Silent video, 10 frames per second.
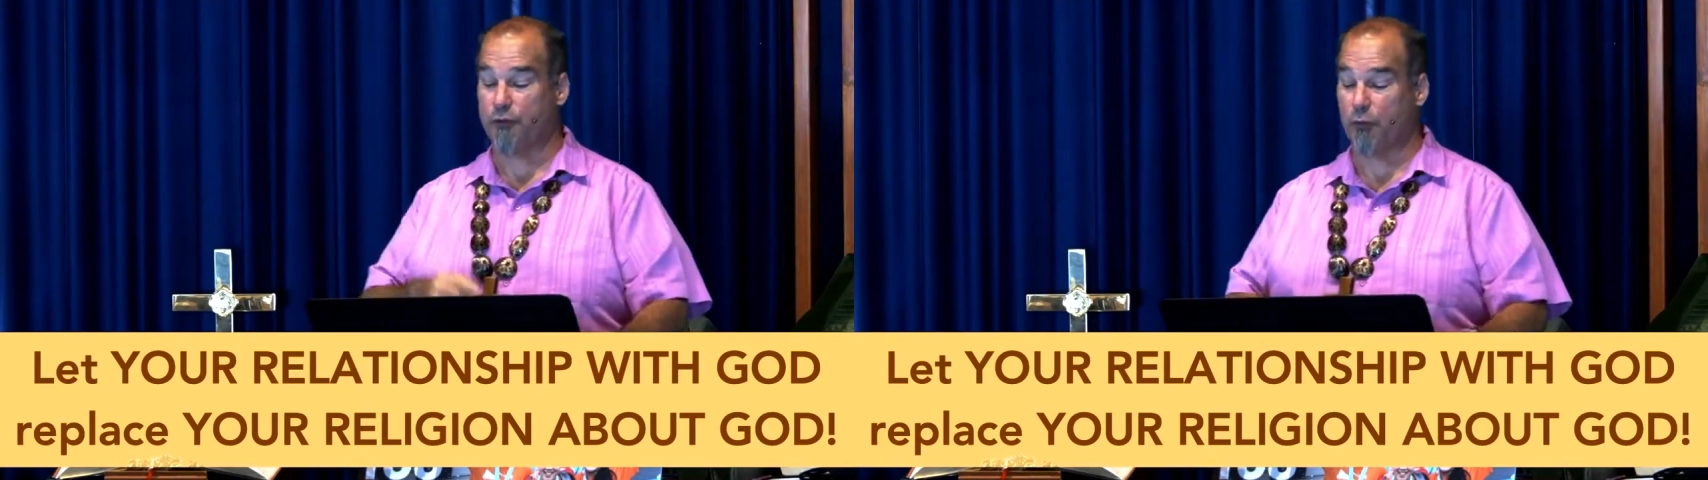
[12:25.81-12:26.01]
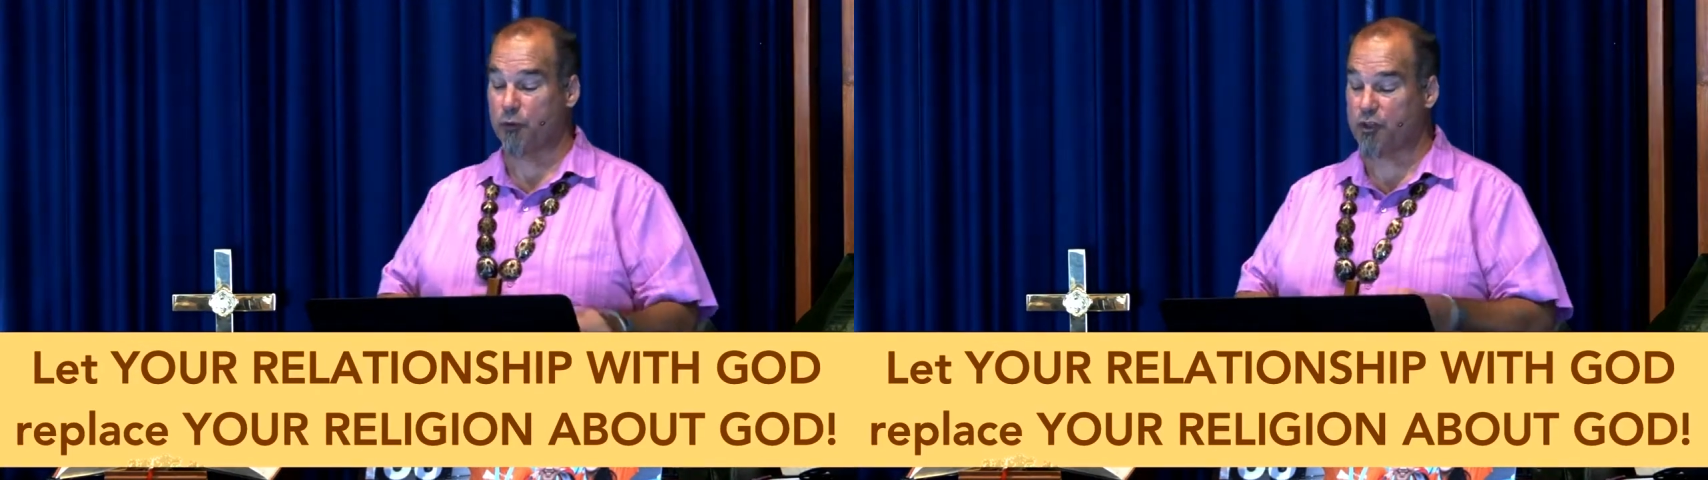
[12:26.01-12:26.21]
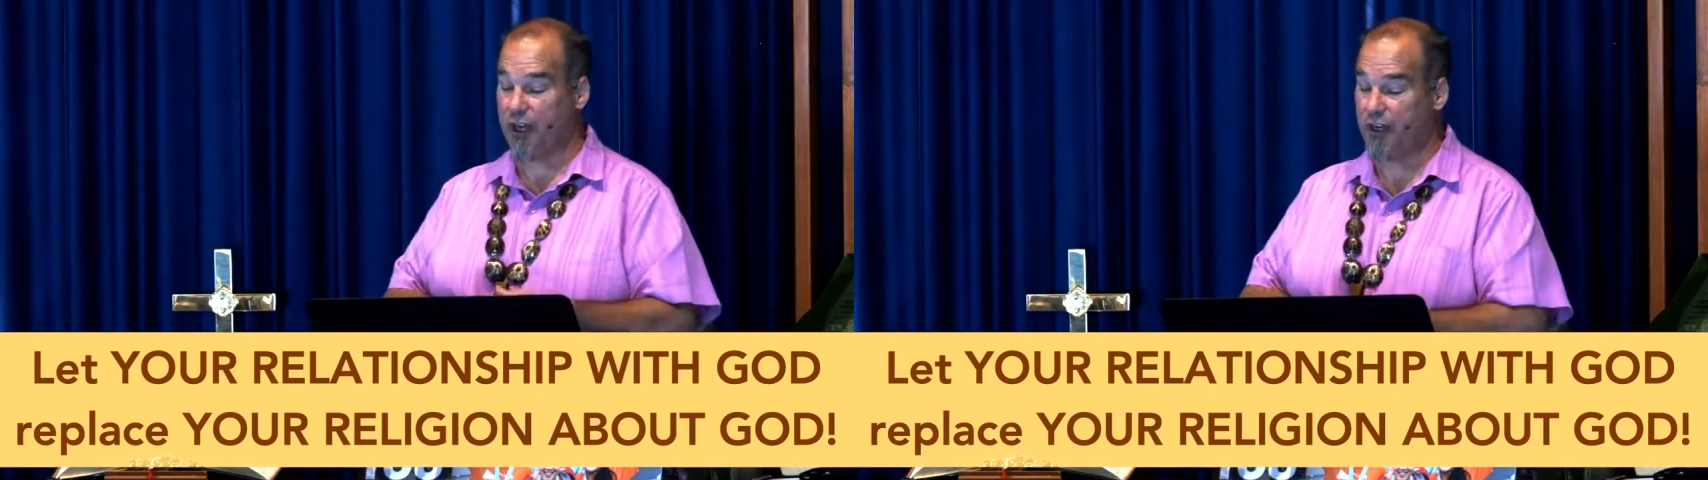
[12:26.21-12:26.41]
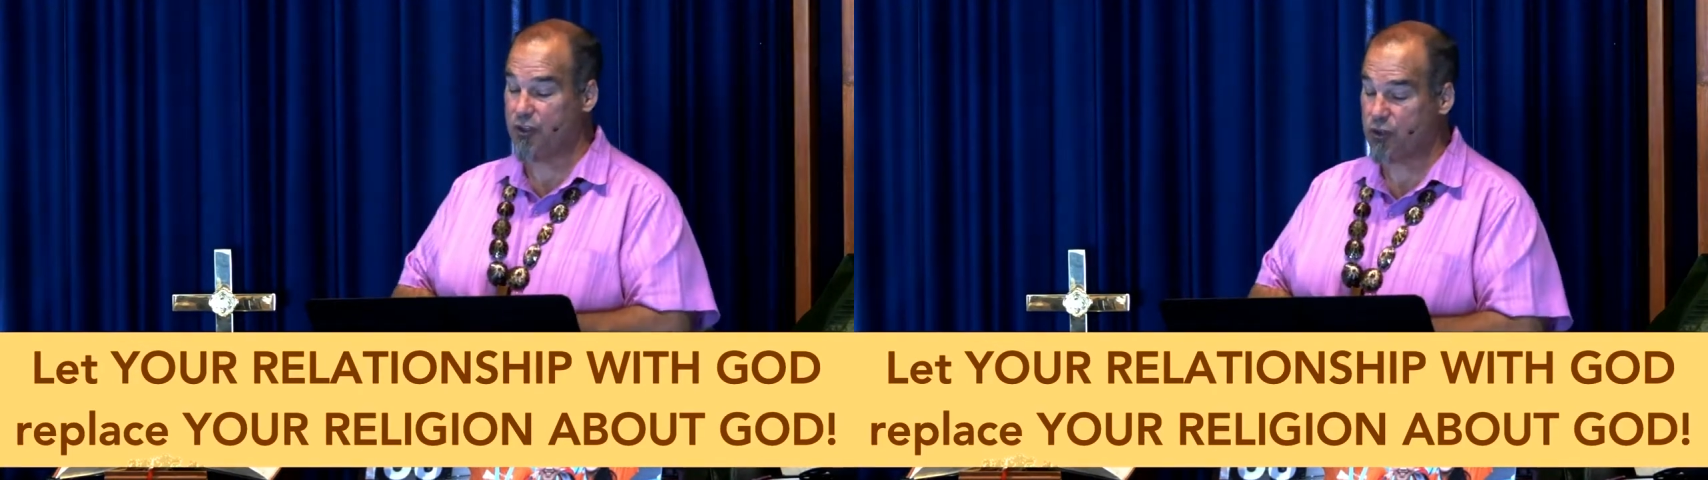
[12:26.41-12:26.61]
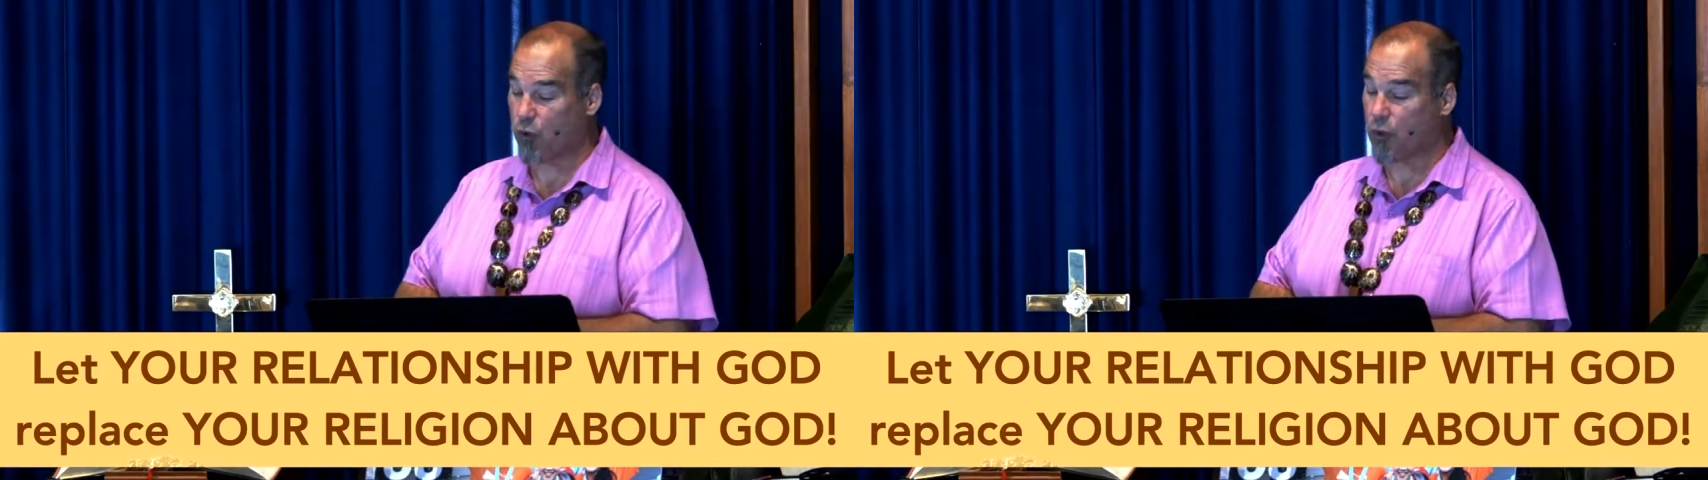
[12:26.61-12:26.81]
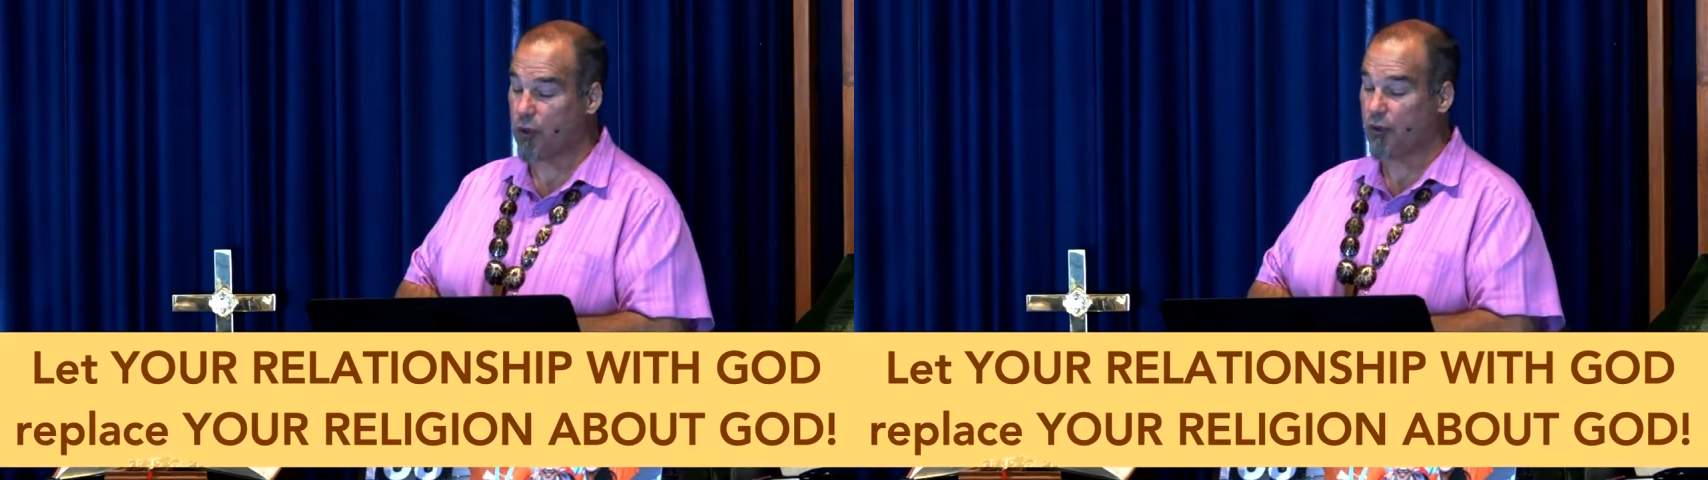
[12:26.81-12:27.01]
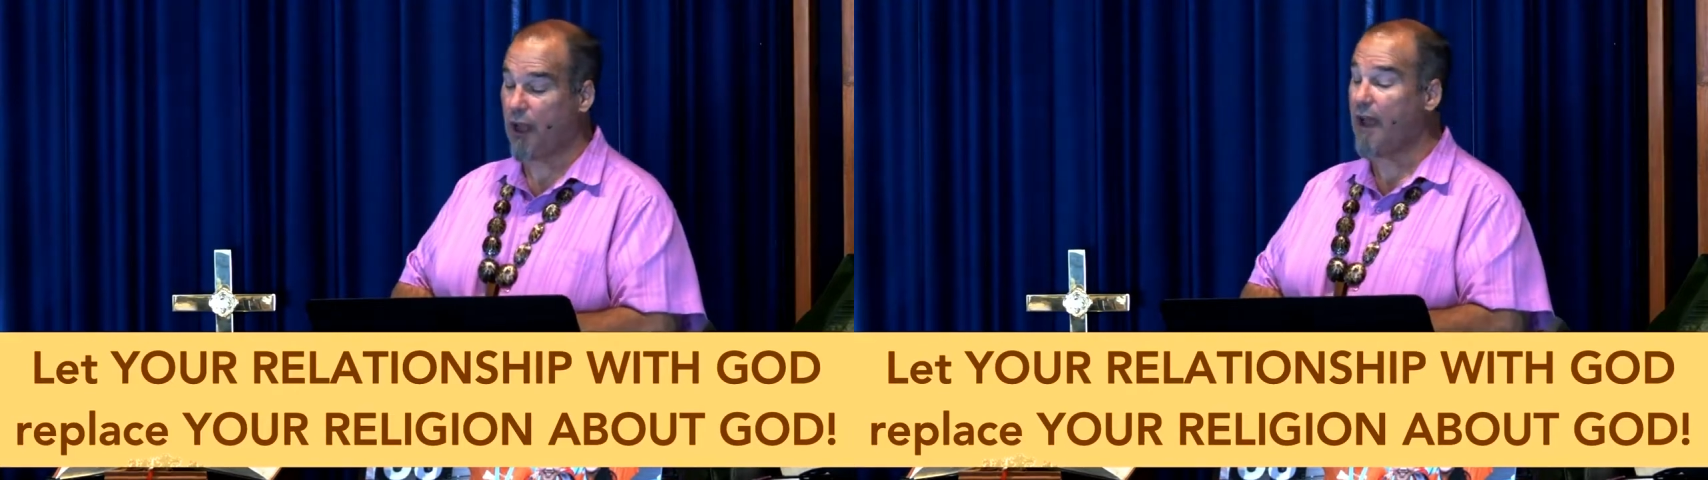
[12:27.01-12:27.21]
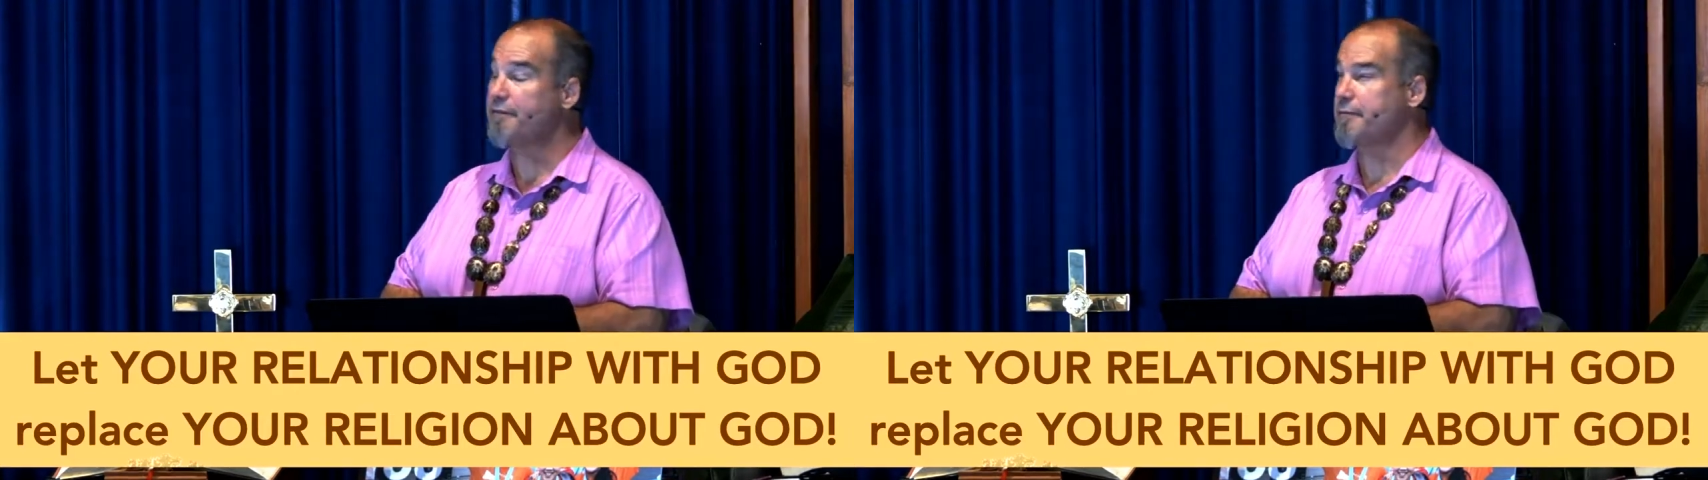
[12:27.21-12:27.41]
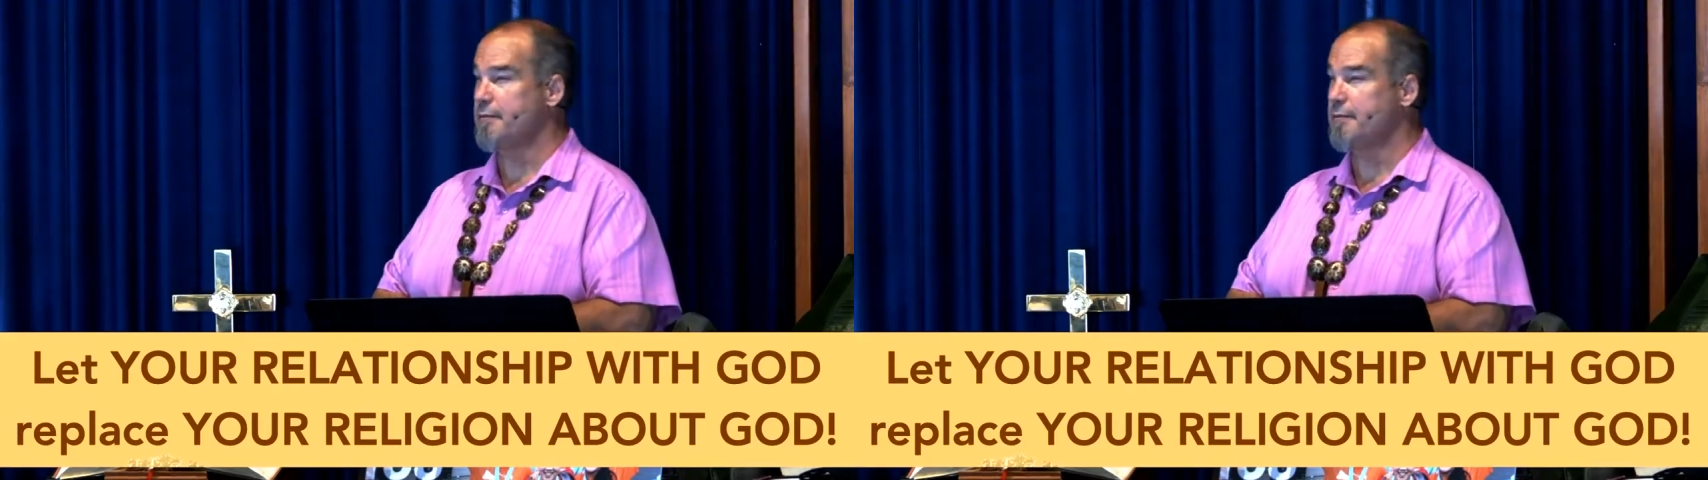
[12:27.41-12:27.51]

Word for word: that will change your life.